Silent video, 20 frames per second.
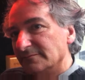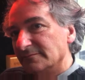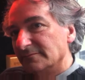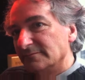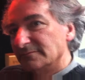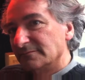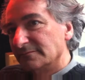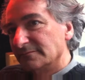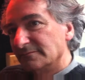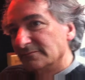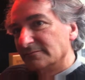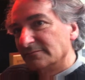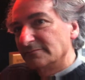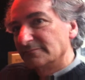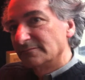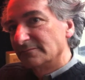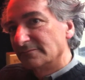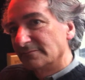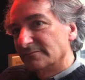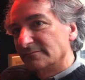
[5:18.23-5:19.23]
or a
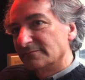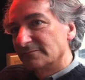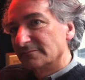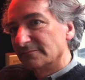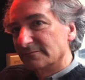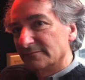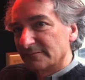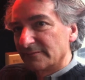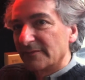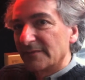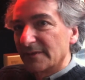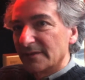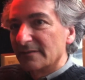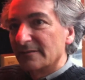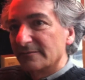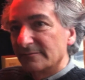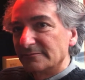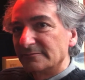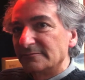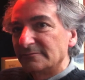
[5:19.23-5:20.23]
melody, for instance, where you
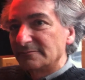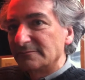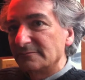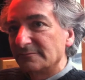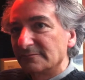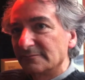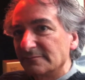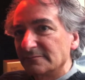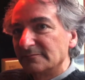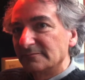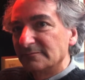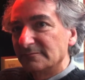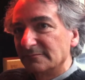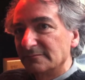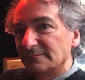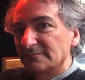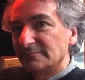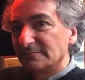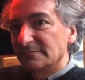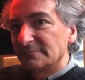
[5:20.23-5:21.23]
have one melody and then
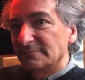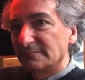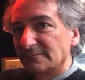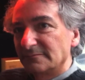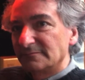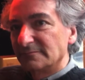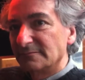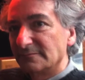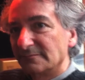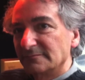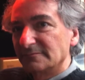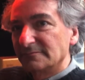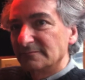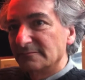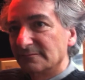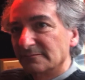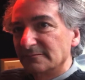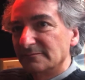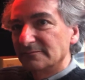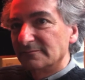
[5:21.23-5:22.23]
that is
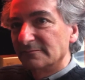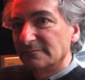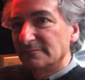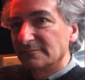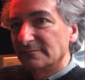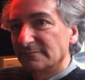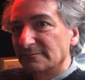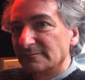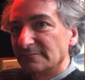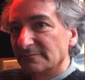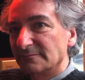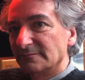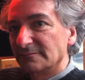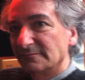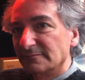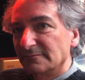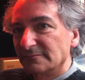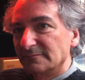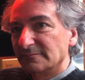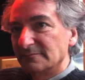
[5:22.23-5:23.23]
you build a
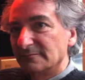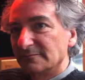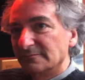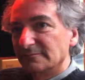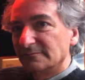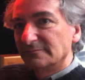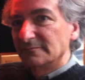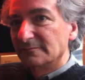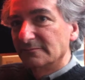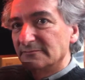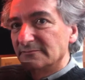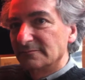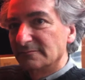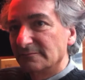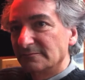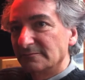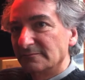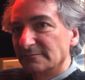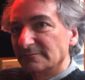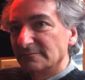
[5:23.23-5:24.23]
whole, let's
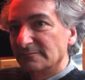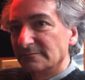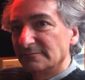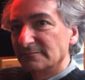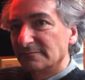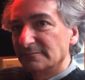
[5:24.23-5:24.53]
say,